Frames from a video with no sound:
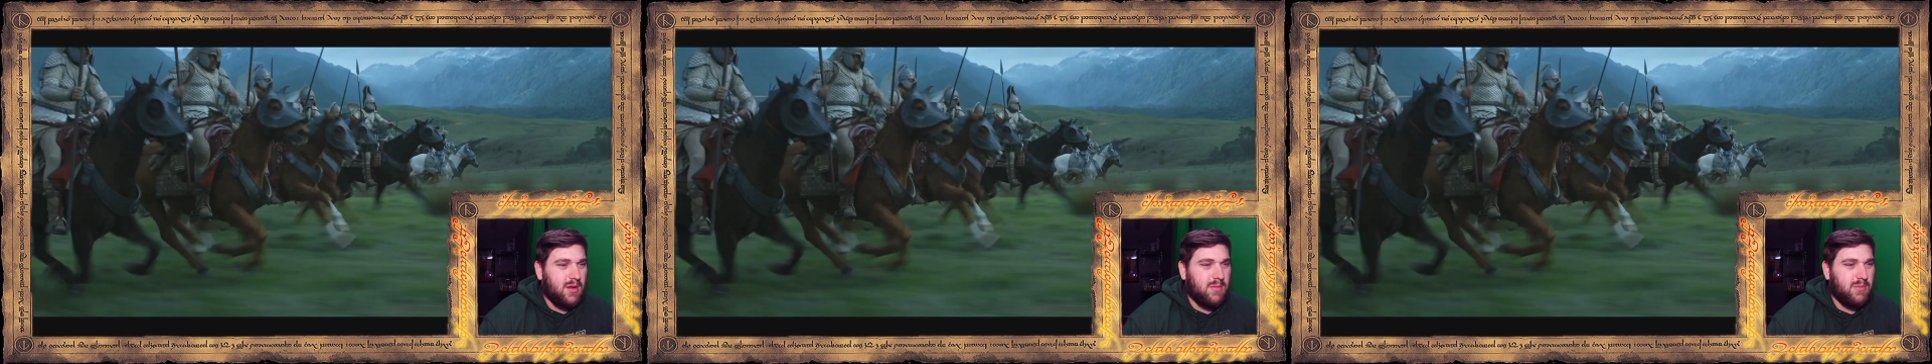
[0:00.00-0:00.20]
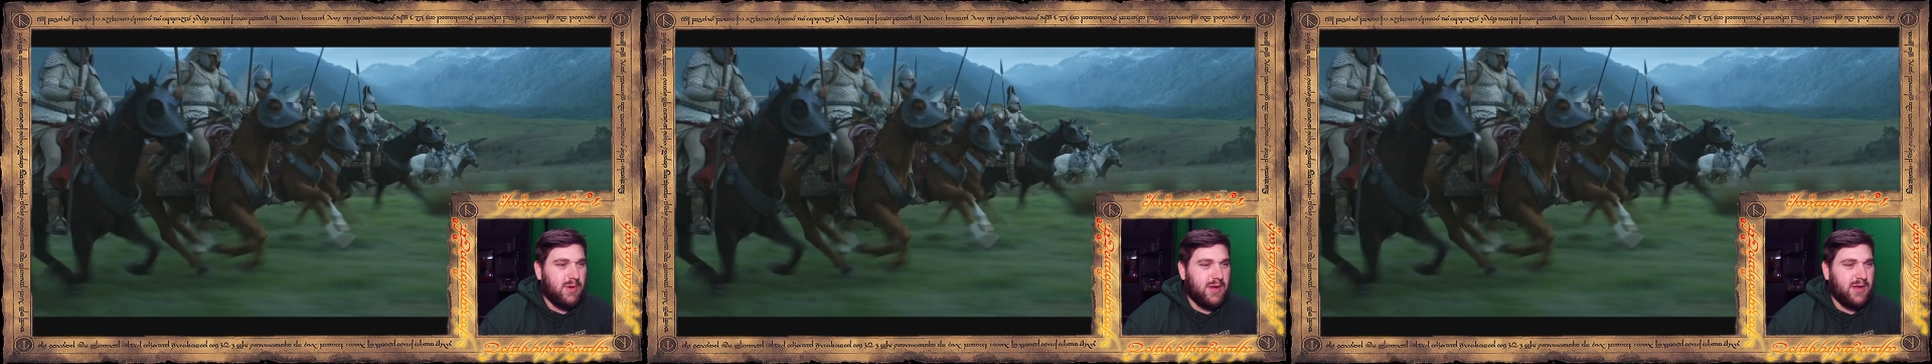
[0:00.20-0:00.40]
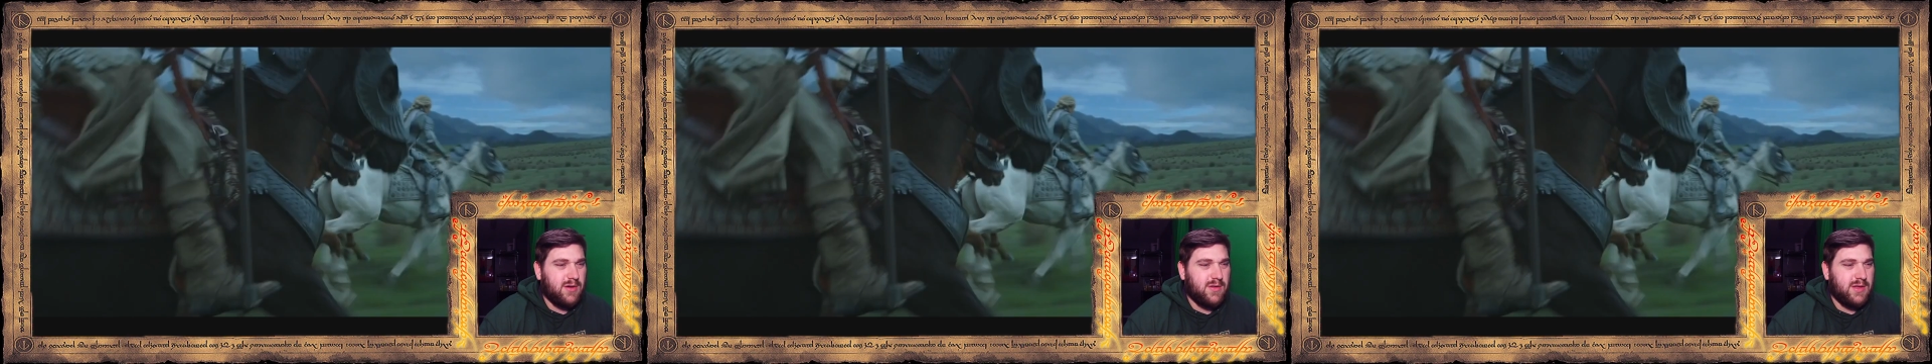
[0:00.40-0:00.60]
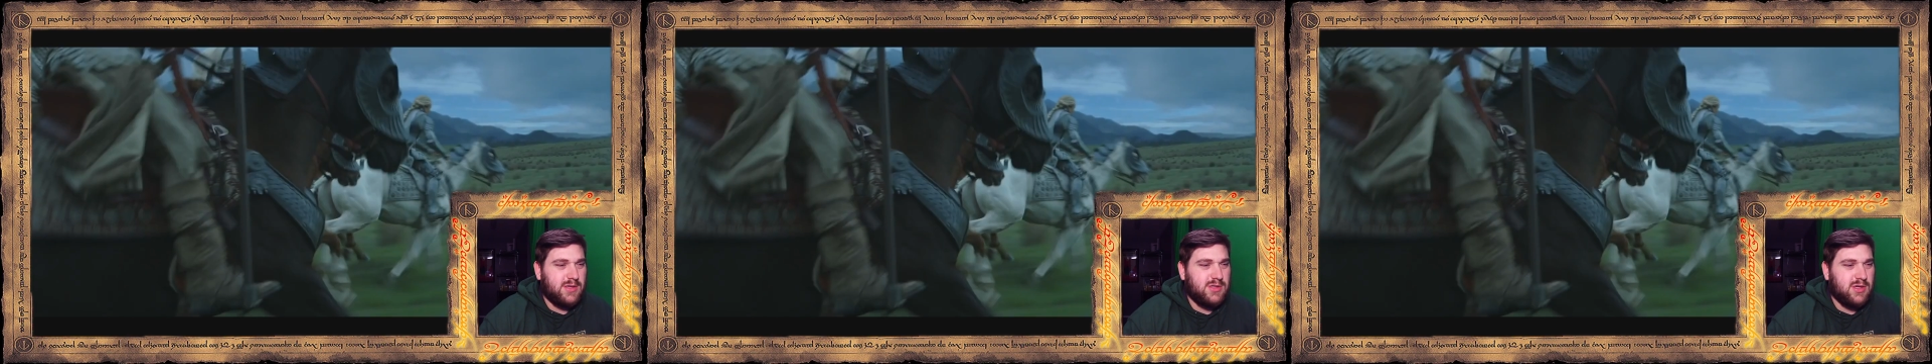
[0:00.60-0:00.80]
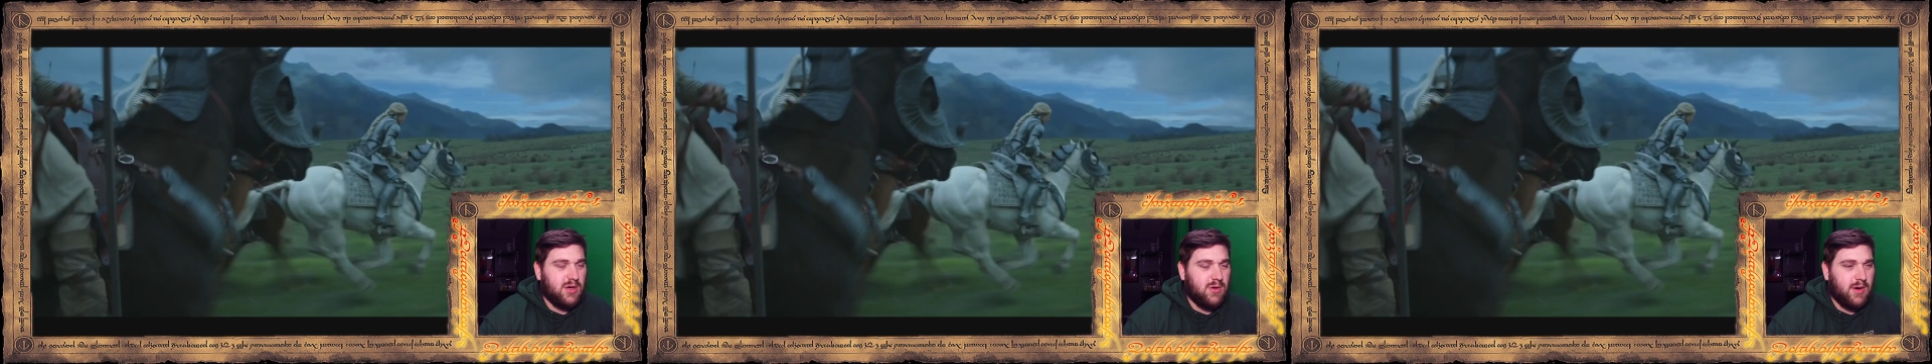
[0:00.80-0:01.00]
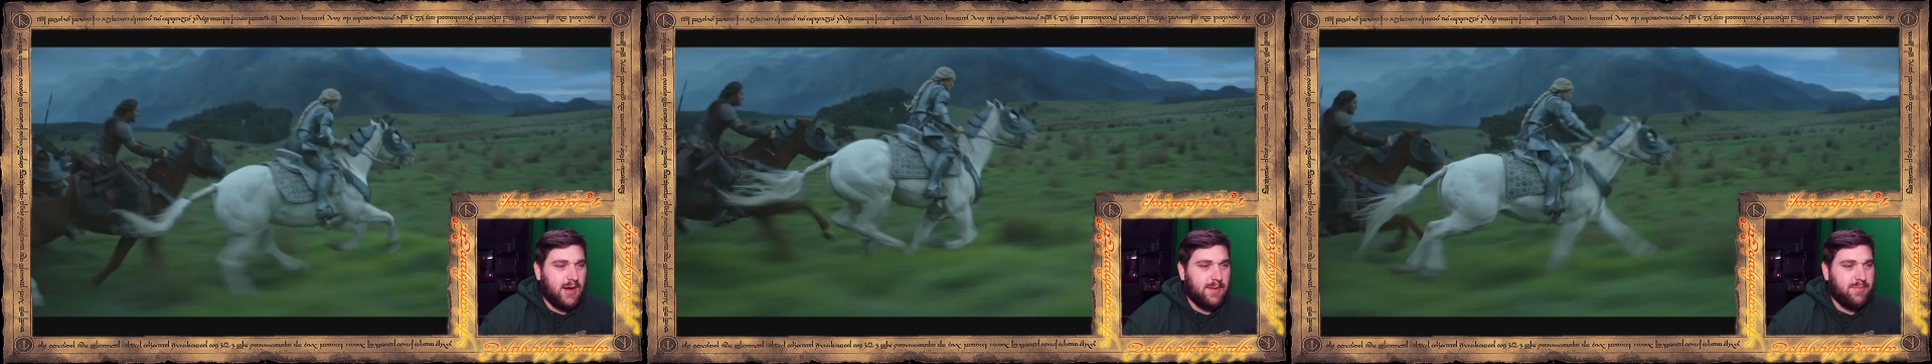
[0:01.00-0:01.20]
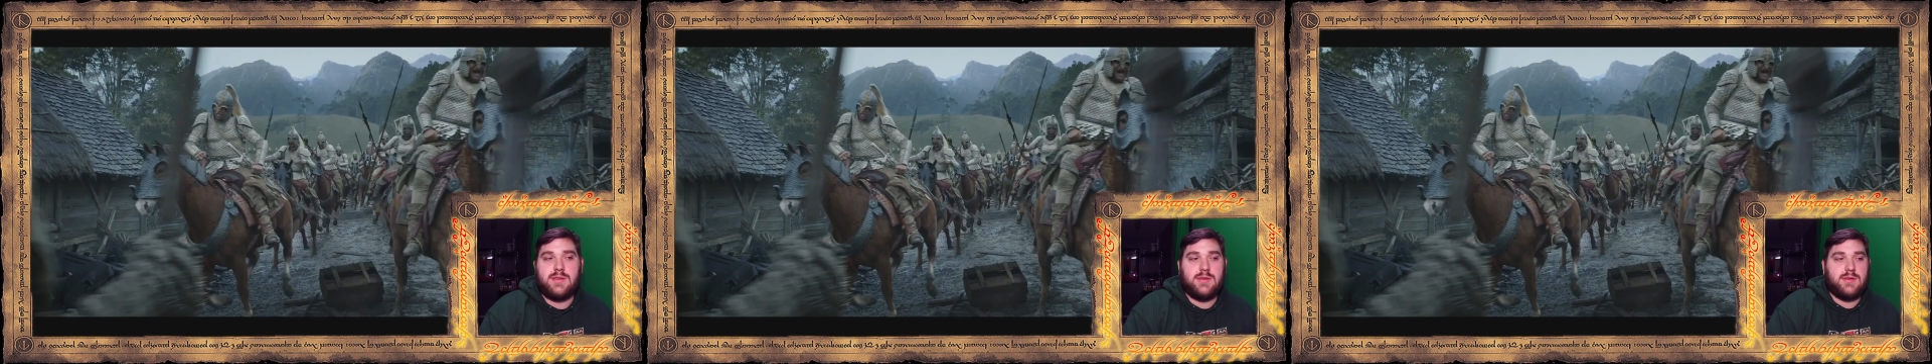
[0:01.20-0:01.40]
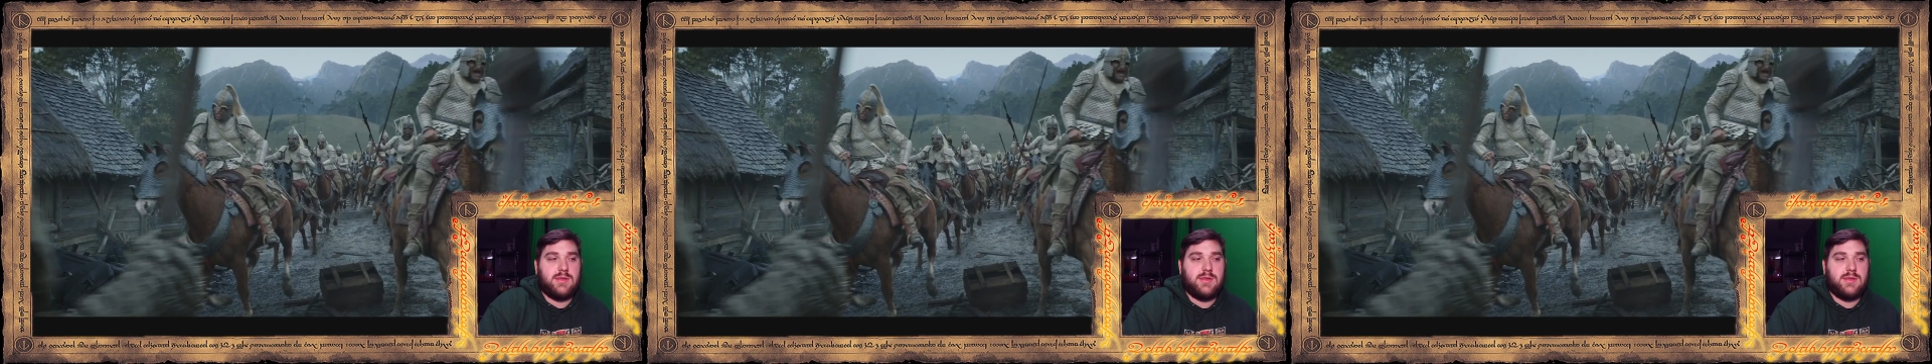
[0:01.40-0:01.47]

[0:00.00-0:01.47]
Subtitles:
they show up